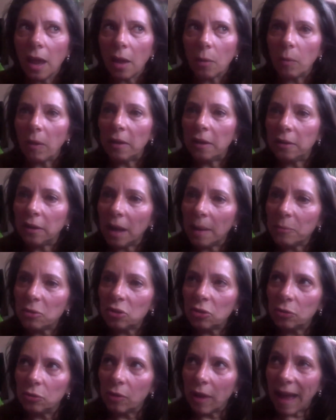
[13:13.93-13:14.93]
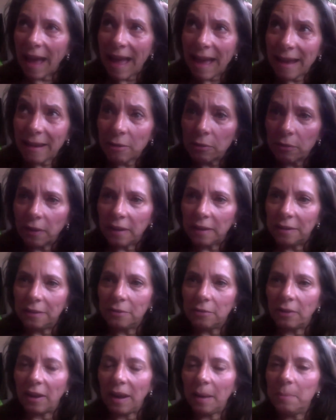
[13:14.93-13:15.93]
When it comes to
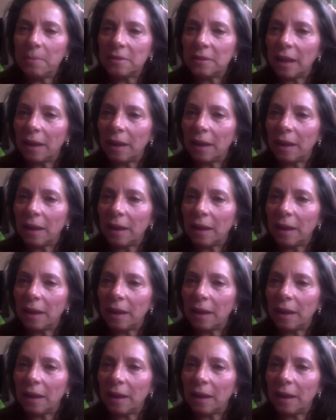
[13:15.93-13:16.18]
aggravated rapes,